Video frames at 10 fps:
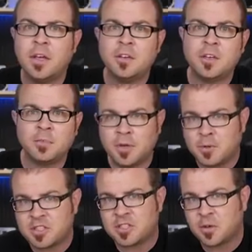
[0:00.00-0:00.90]
you can pretty
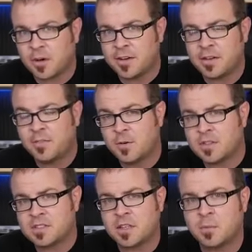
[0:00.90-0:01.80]
much ignore it and
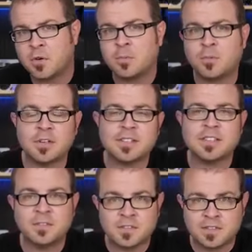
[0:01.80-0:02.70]
focus on the more important
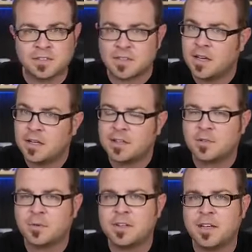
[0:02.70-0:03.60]
differences. Let's
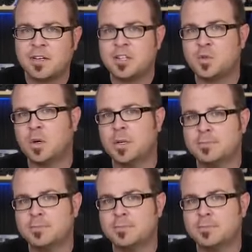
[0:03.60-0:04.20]
run down each one.